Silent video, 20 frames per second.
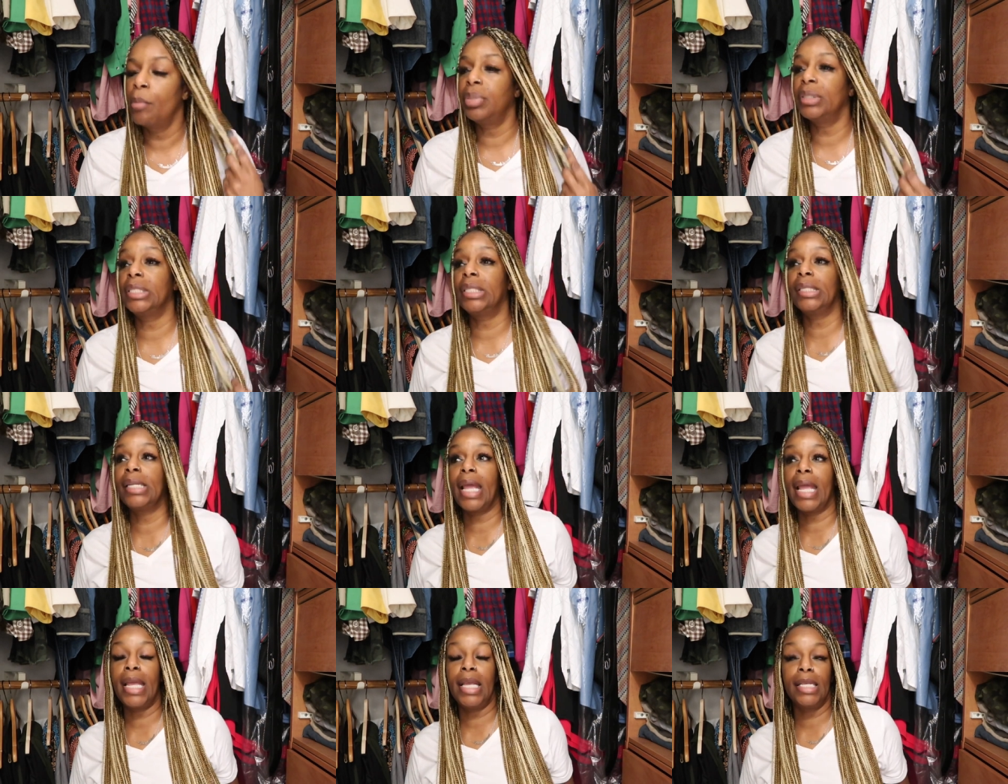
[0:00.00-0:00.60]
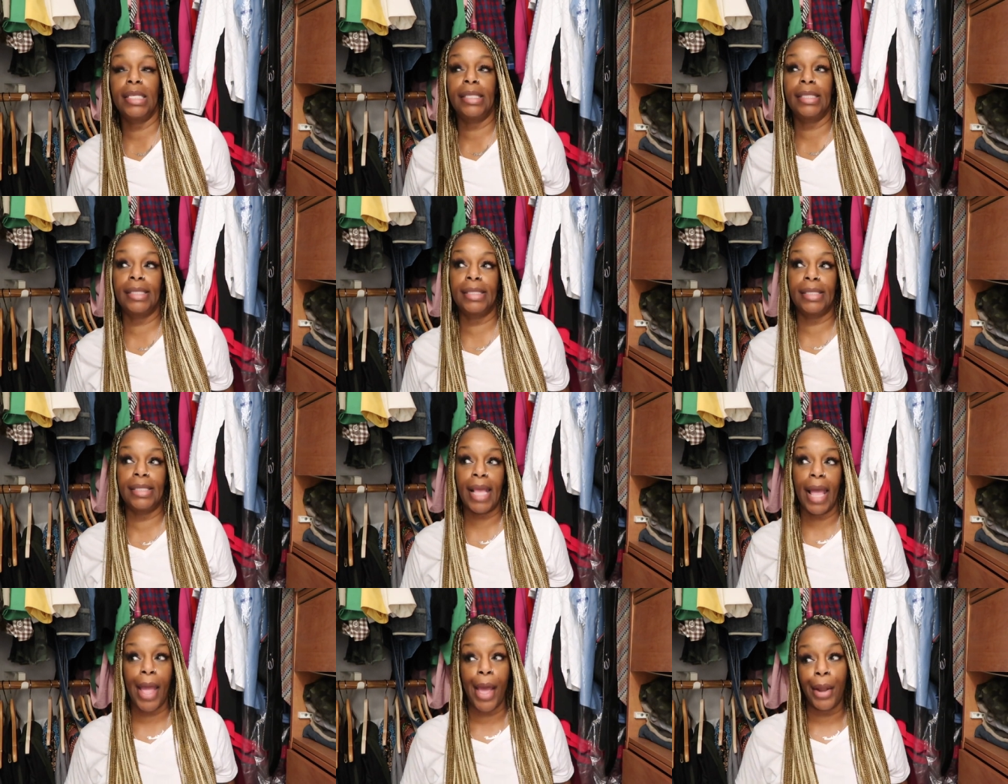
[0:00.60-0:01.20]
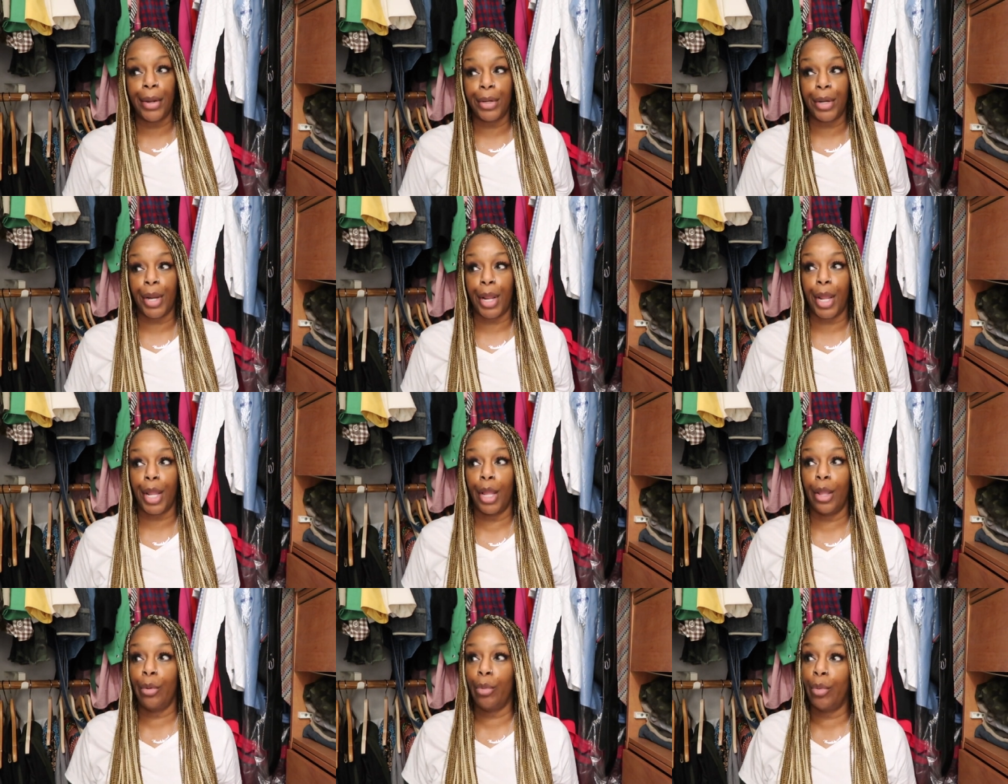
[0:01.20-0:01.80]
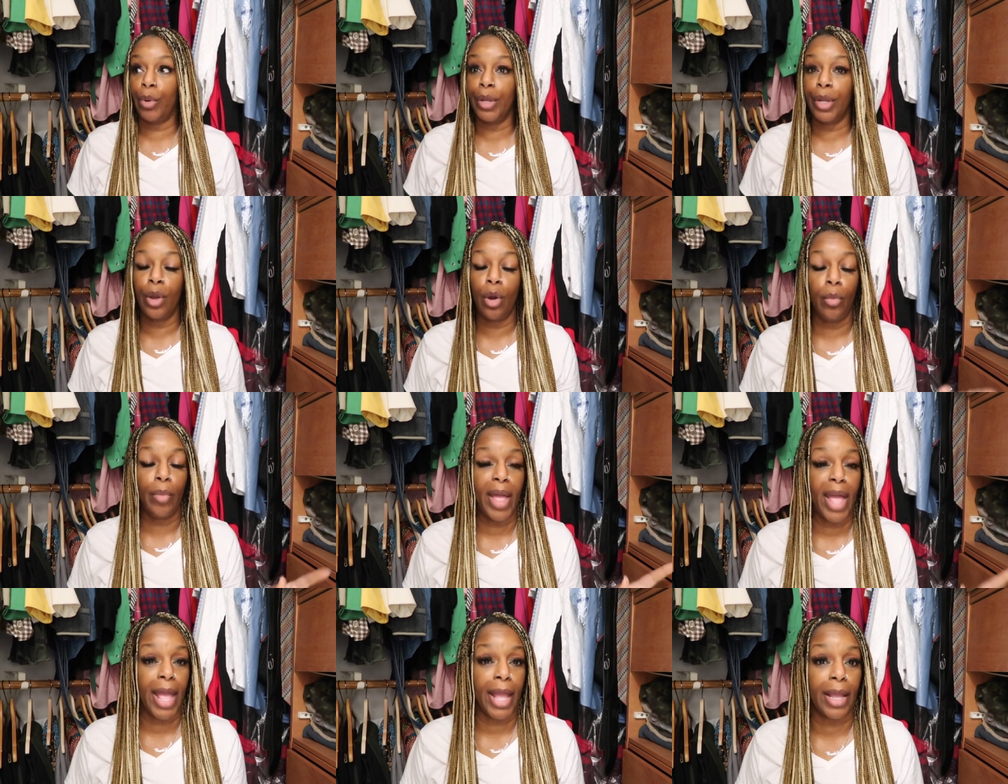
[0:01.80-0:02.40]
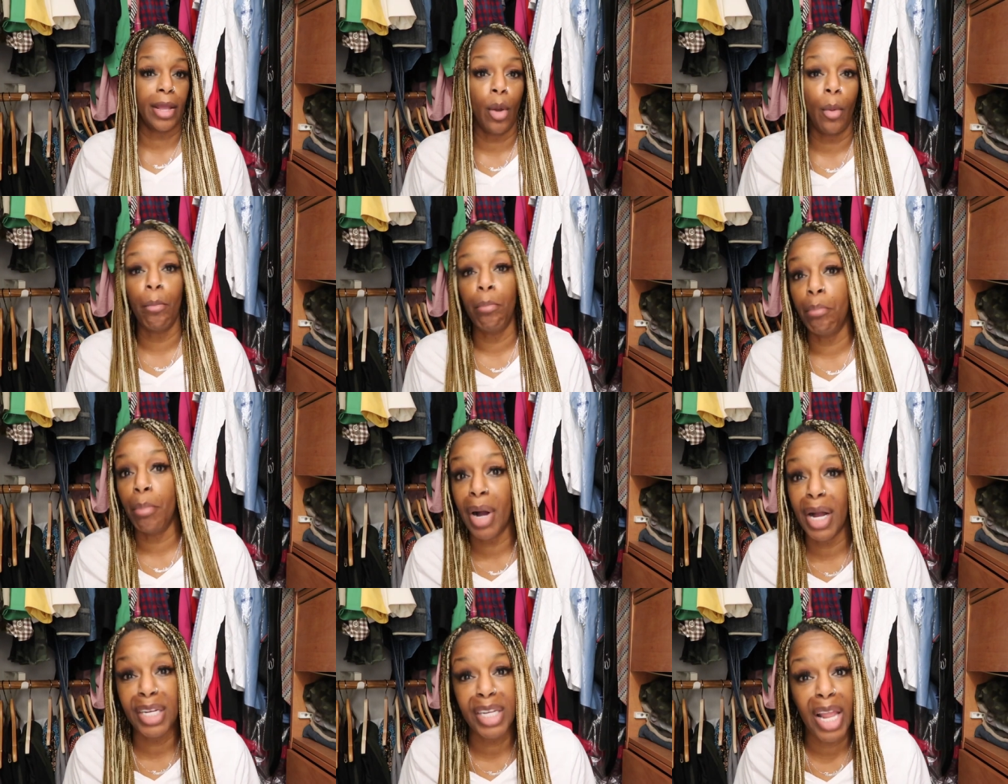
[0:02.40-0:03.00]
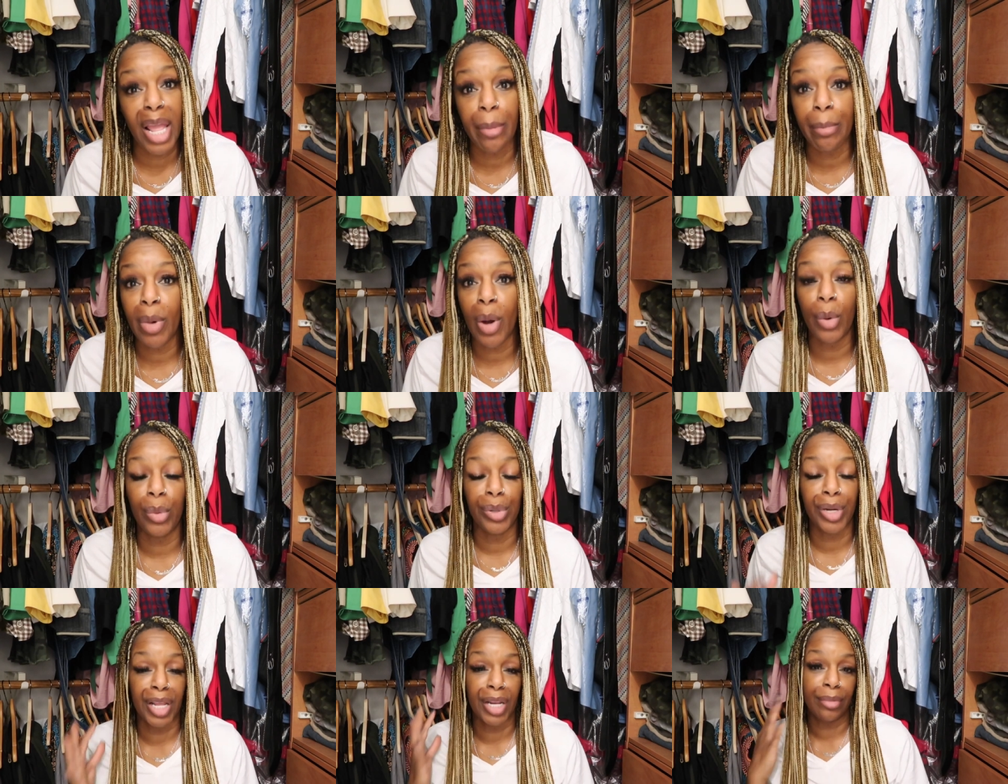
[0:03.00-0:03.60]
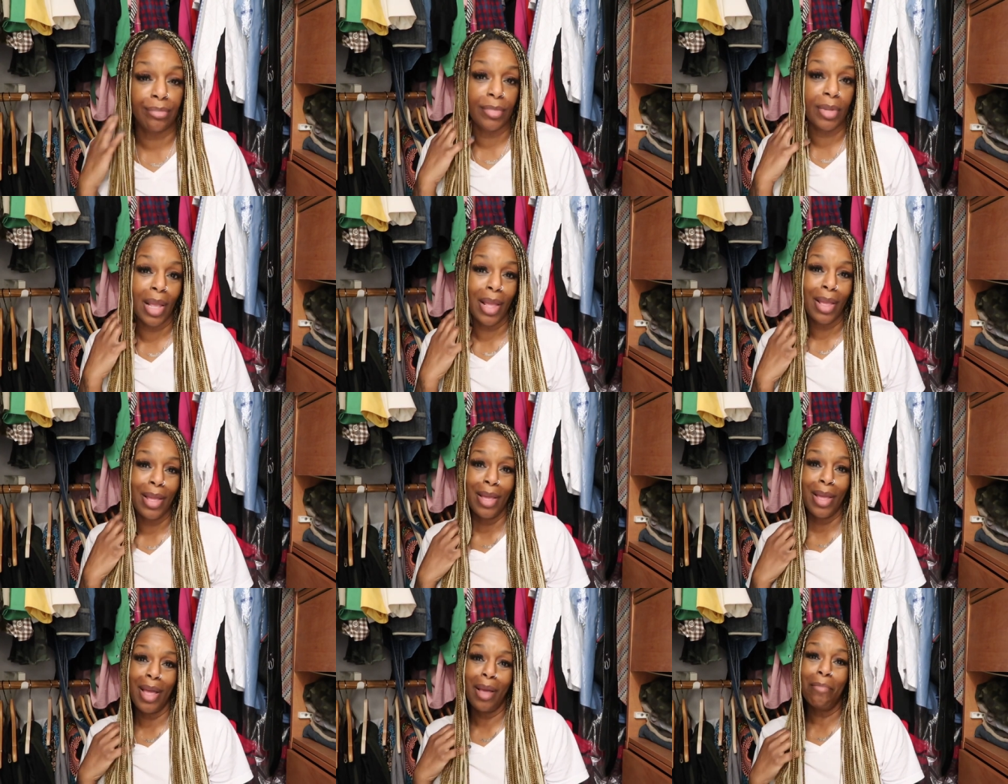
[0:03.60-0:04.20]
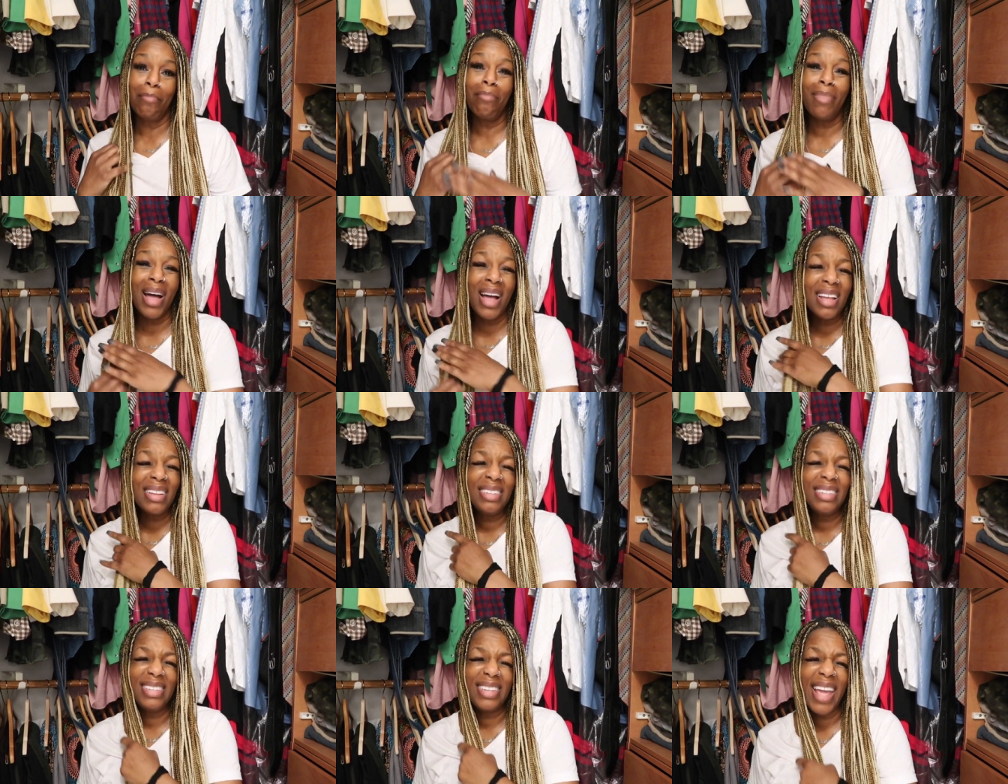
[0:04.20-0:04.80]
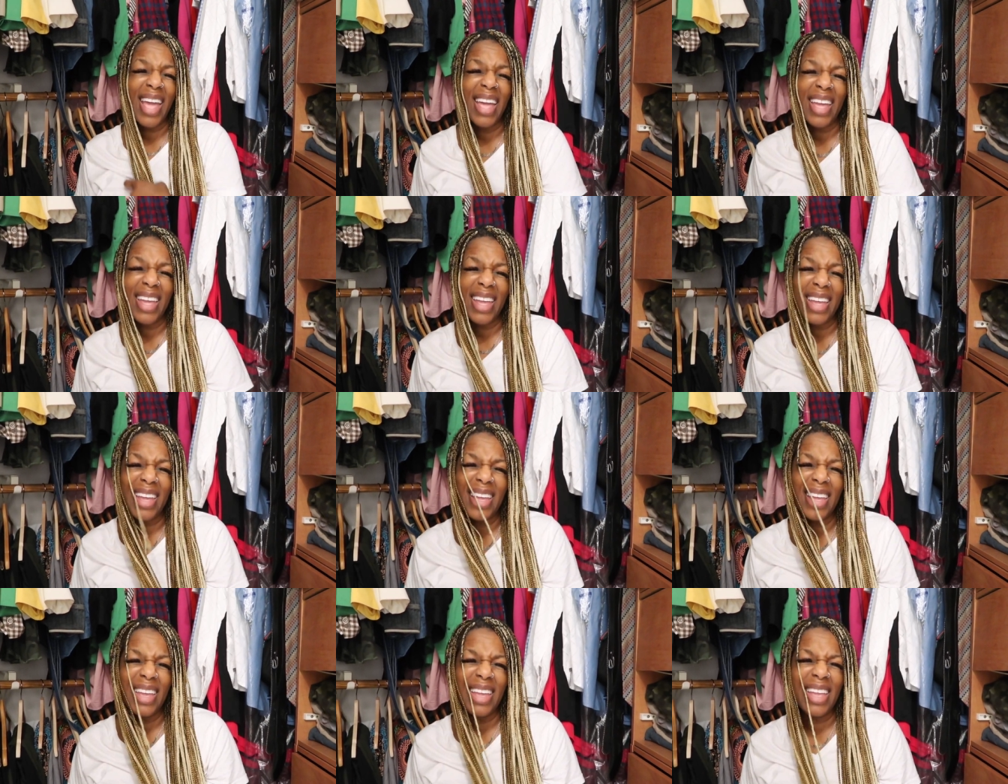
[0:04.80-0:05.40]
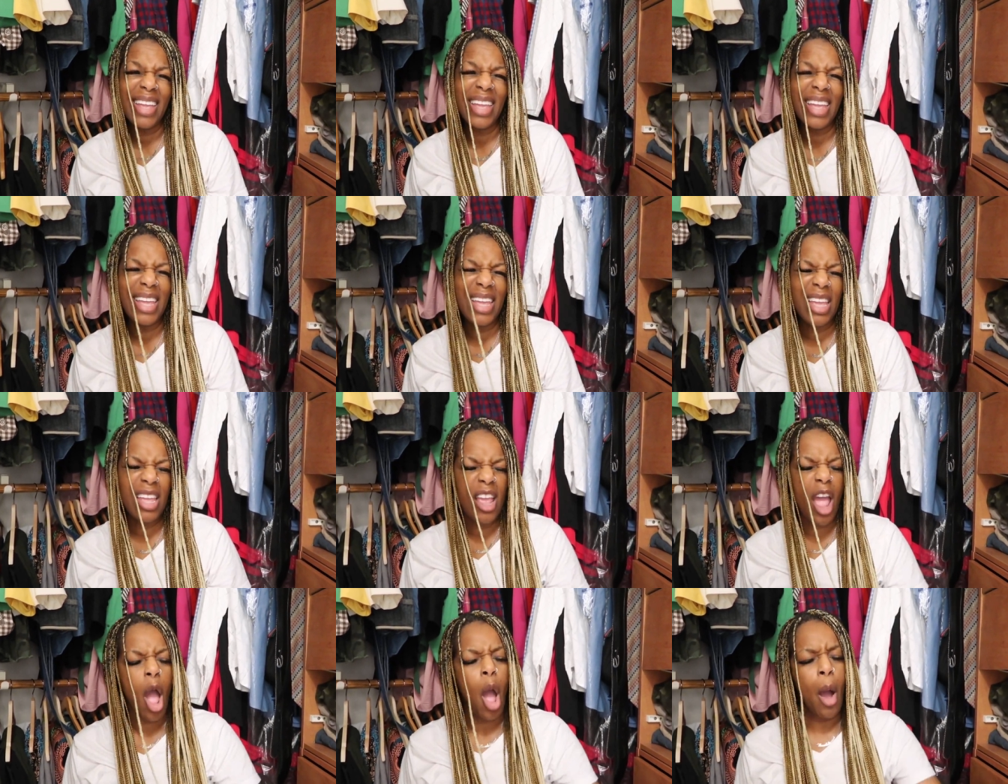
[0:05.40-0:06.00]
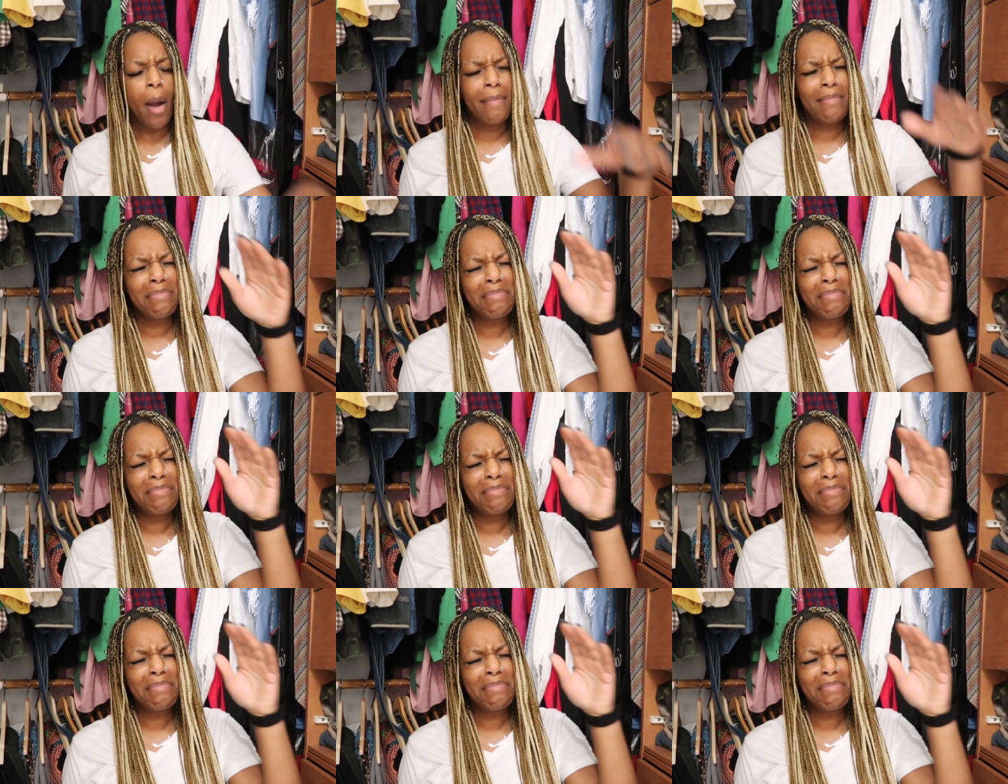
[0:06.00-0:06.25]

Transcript: But today is Saturday. We go back Monday morning. Monday!